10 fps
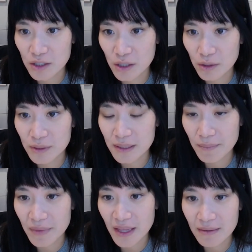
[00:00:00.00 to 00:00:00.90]
So it's
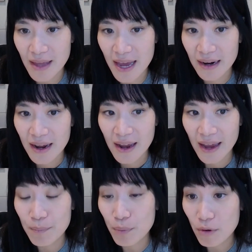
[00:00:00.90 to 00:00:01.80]
something that
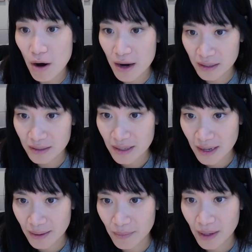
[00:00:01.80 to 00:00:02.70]
a product
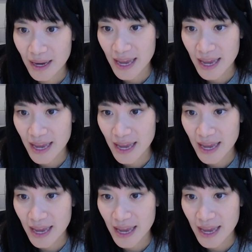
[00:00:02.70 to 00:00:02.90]
team